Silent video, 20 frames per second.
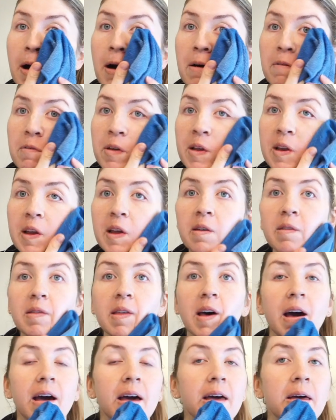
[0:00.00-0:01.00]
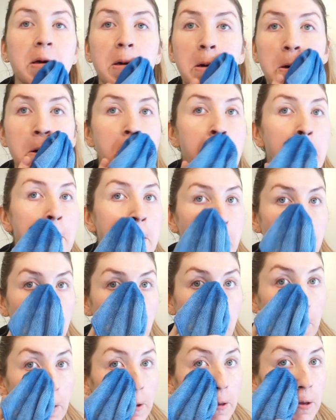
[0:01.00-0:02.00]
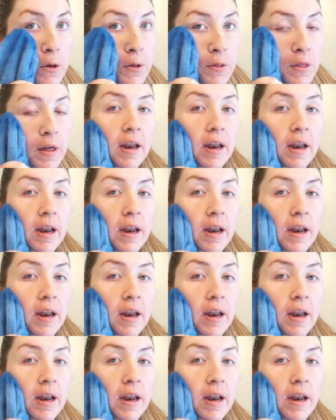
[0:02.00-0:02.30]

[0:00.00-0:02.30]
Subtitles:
off any of that oil